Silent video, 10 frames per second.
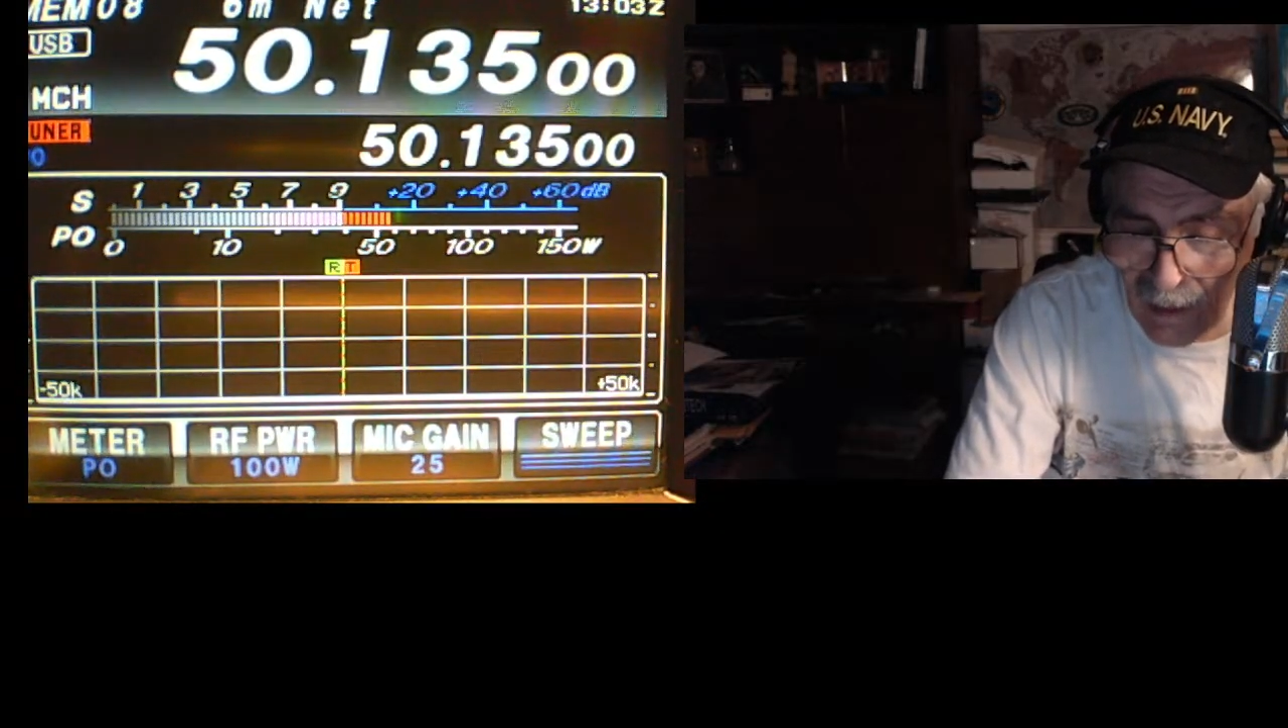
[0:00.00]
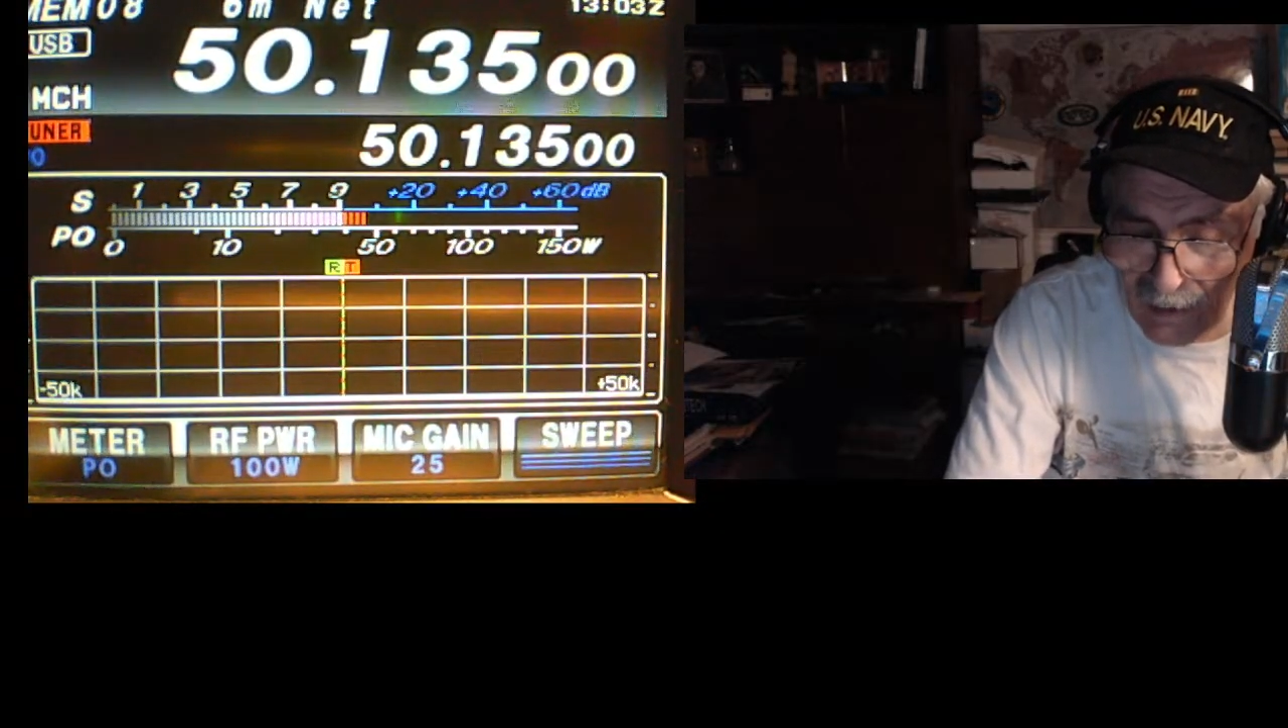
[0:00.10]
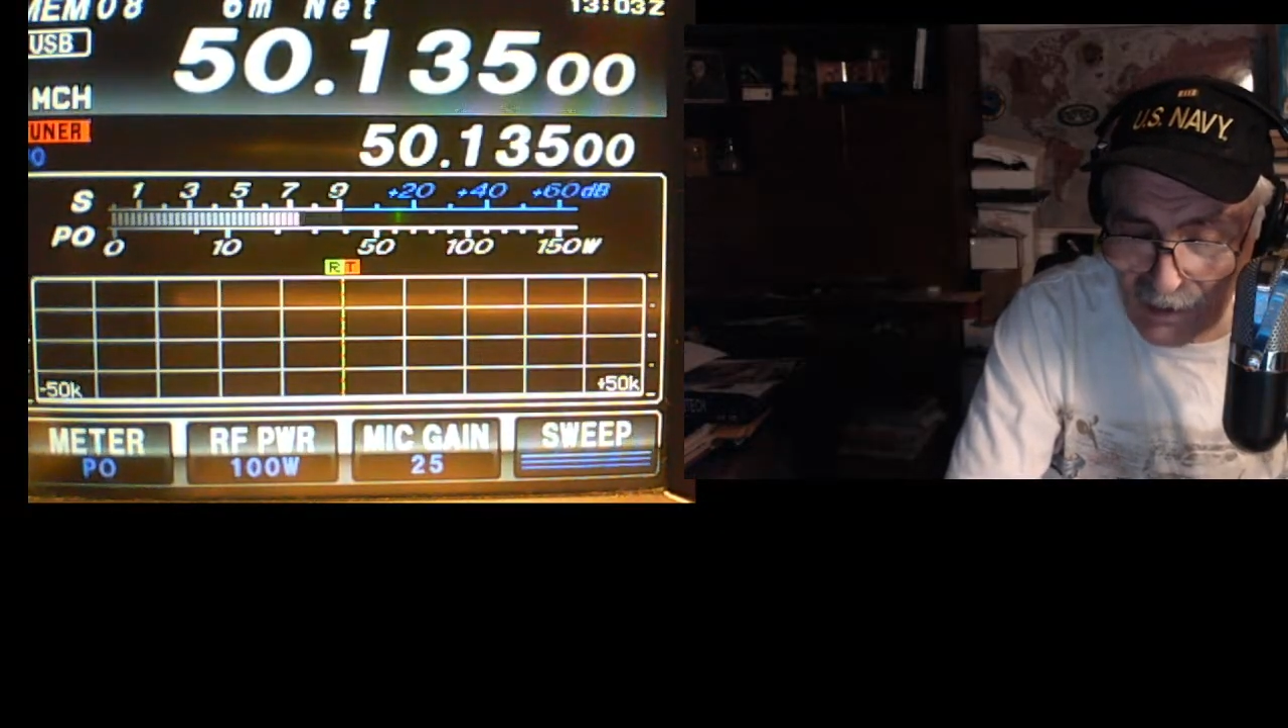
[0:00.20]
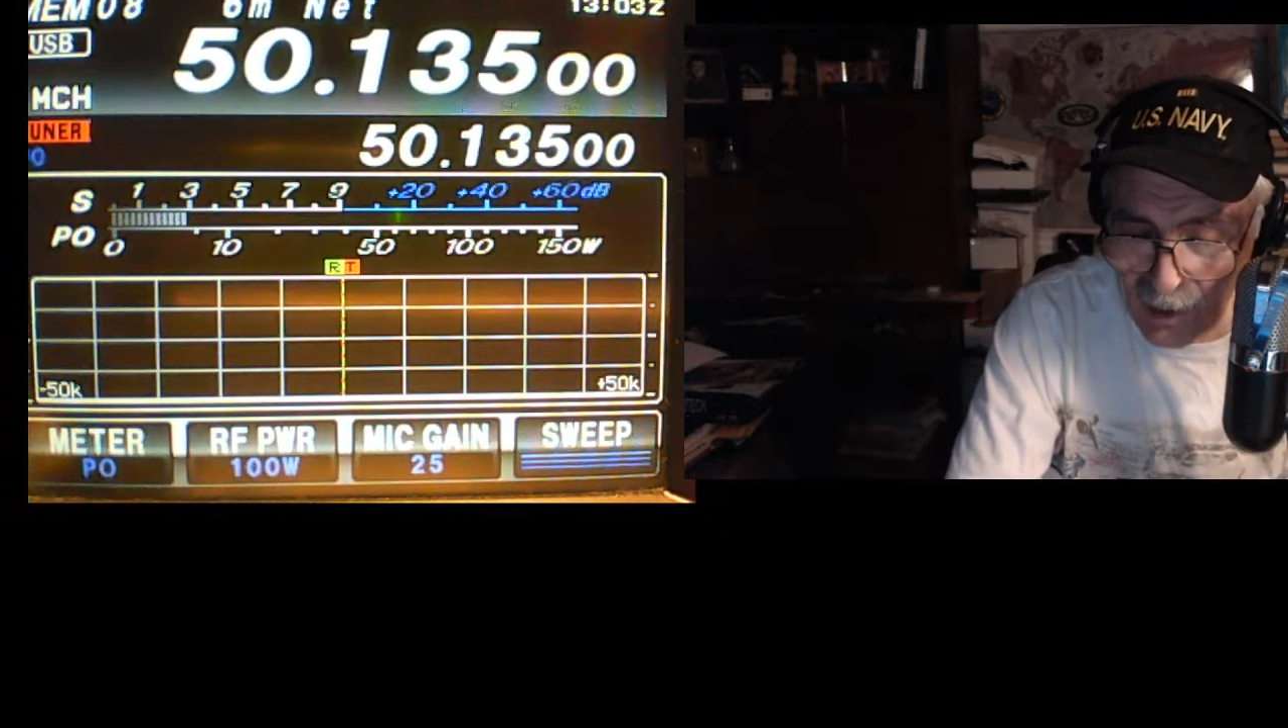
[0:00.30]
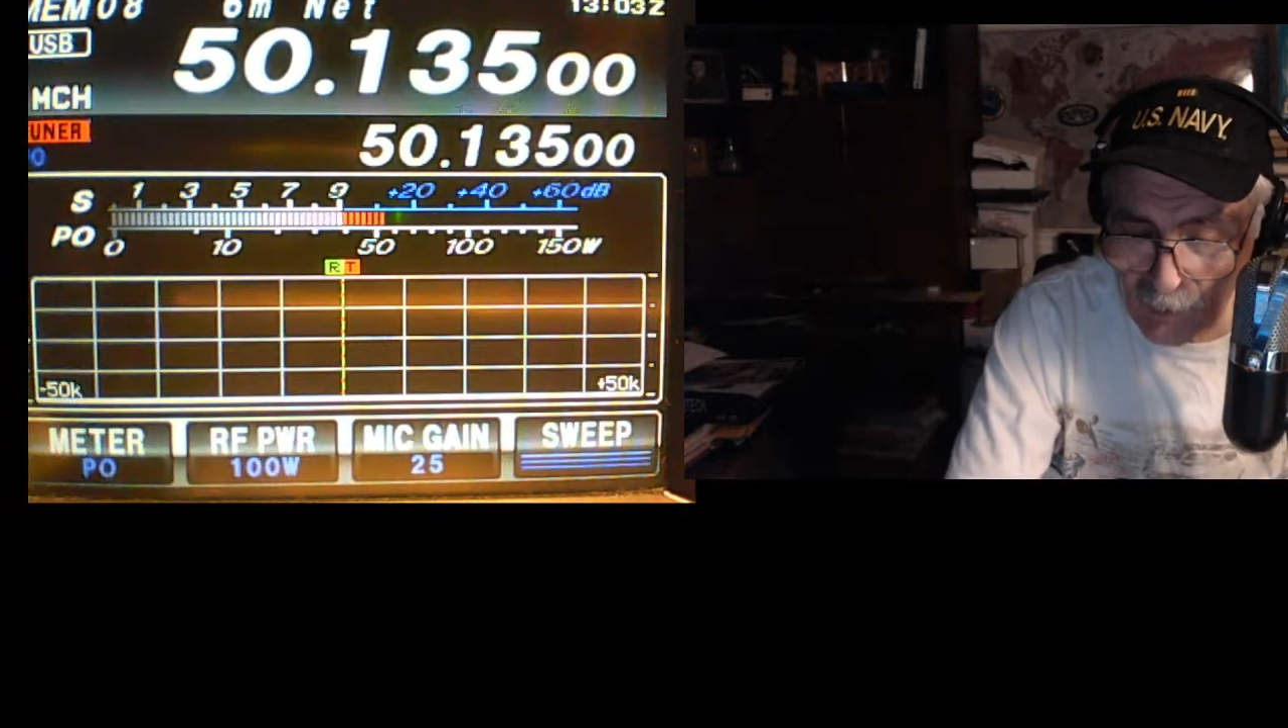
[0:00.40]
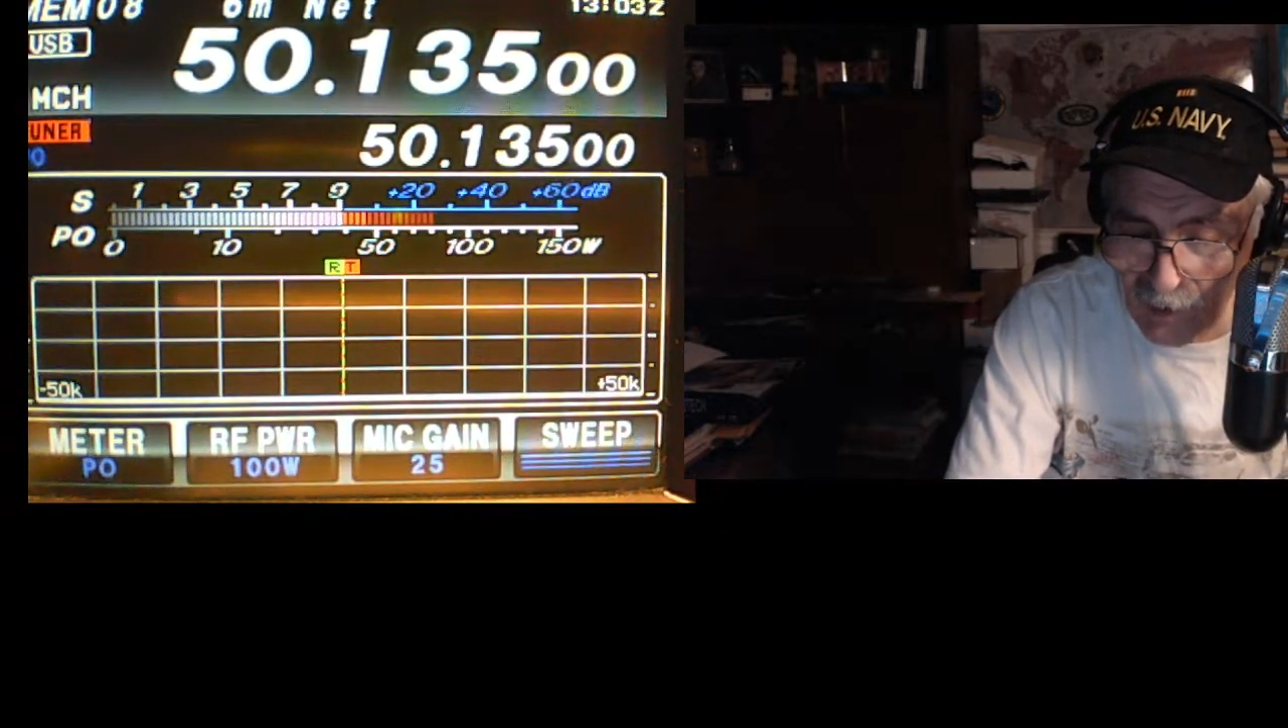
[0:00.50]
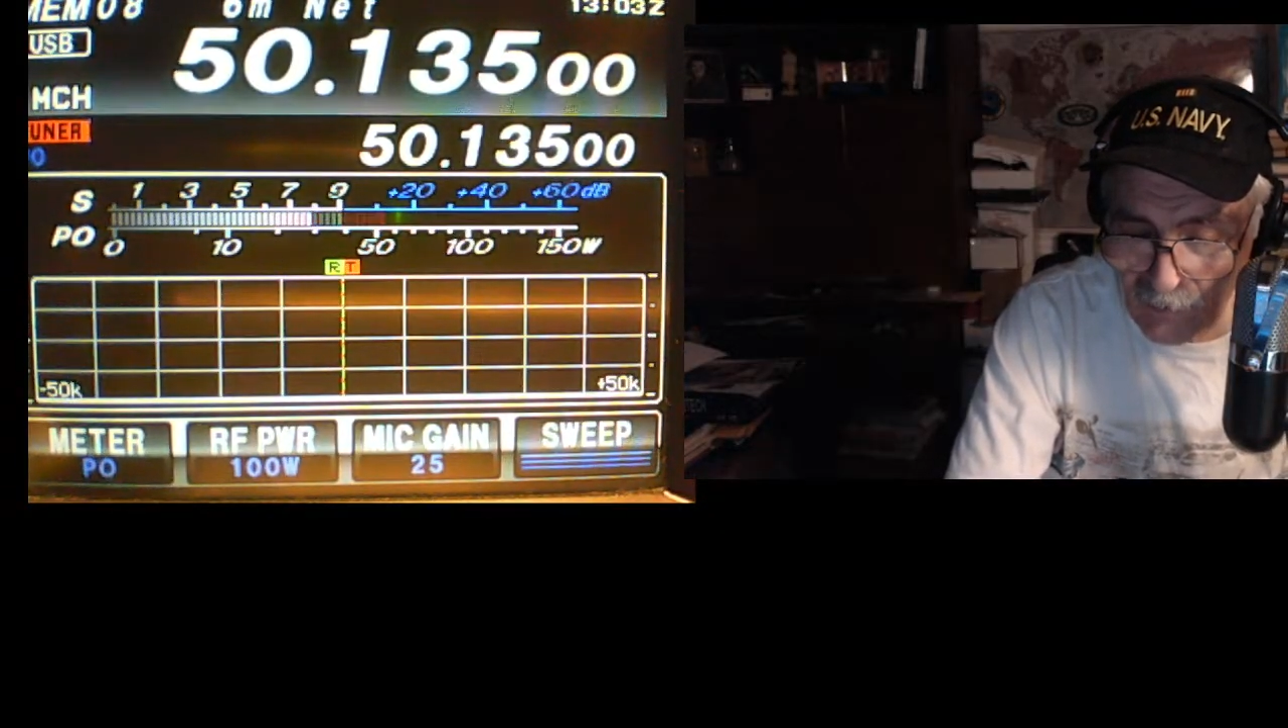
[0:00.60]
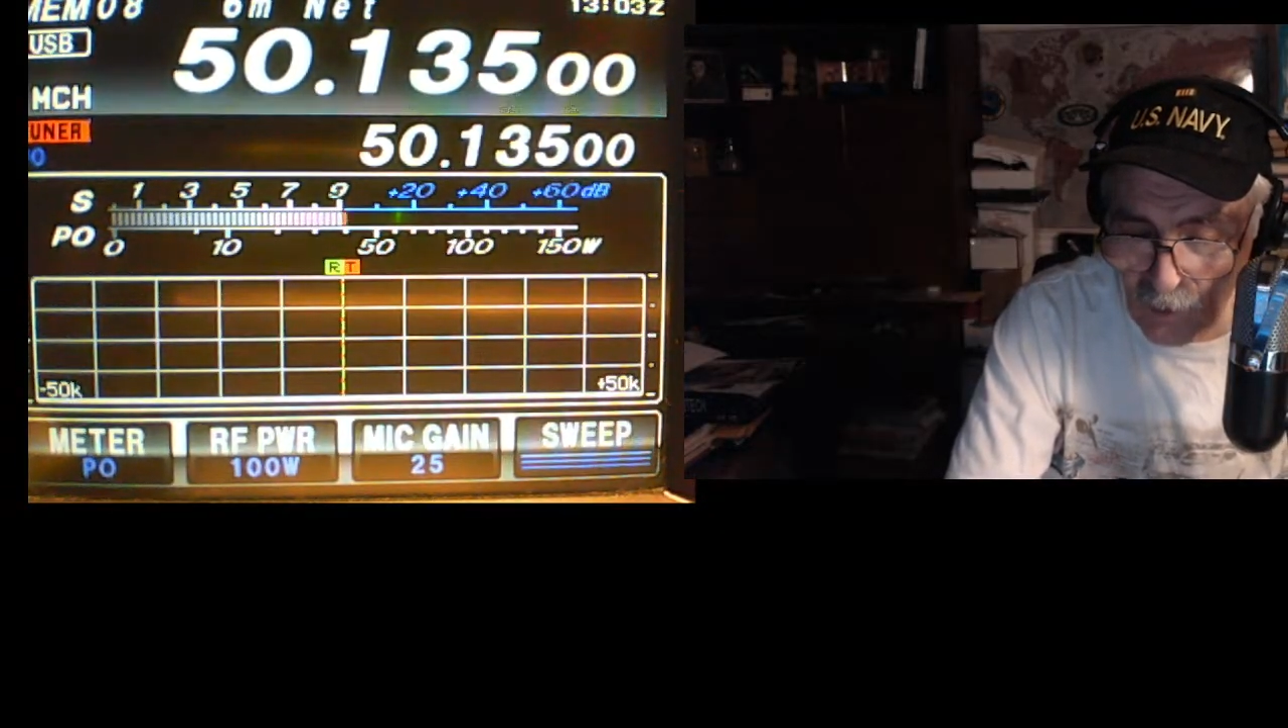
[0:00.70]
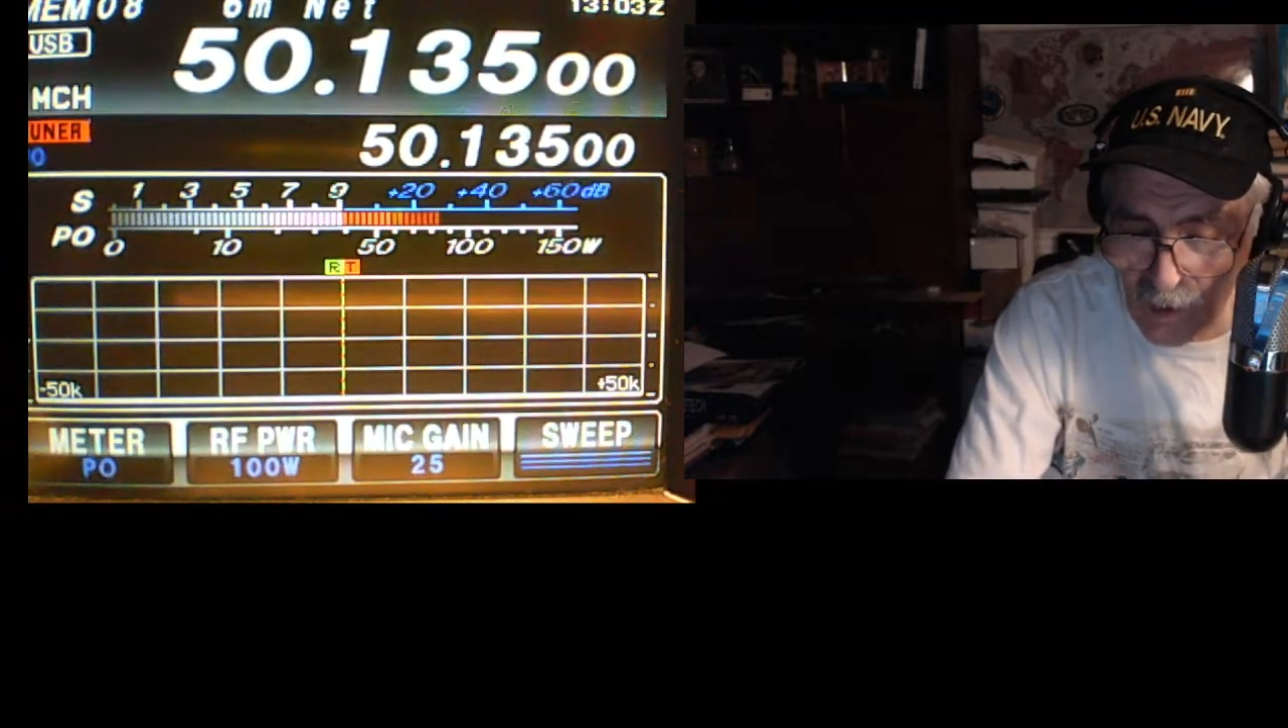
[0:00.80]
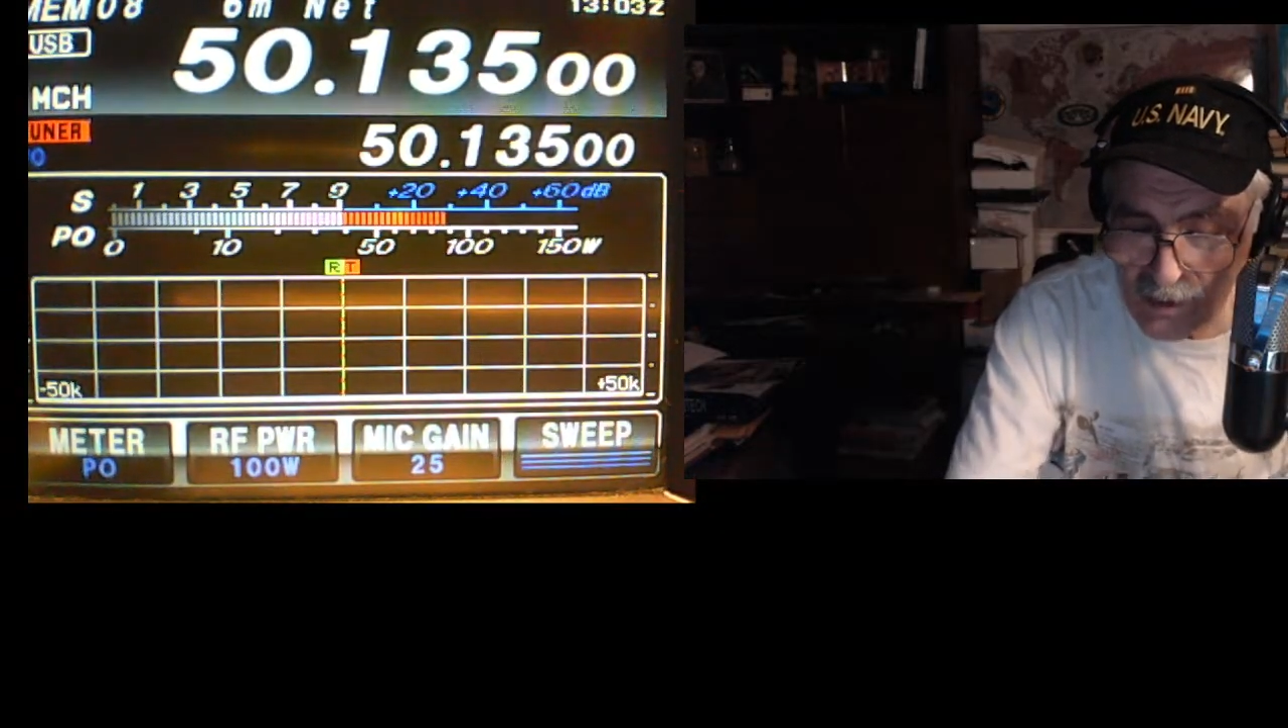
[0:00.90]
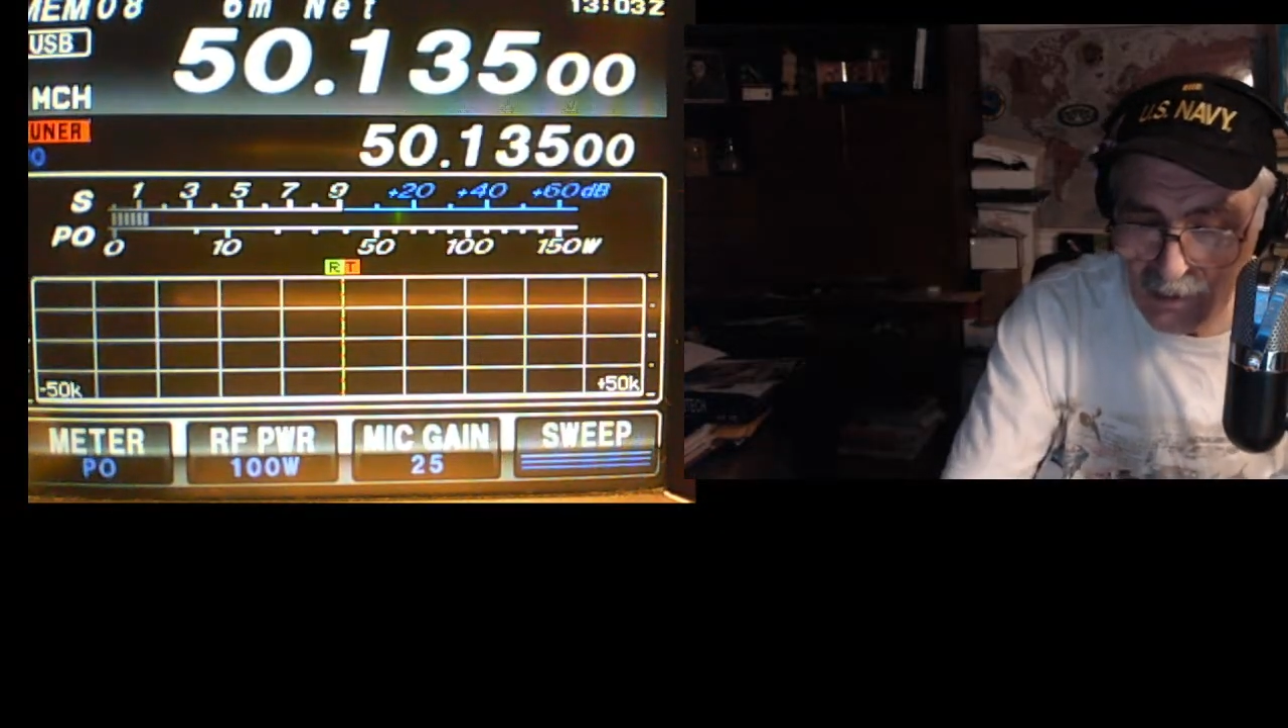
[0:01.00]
I can tell by the voice,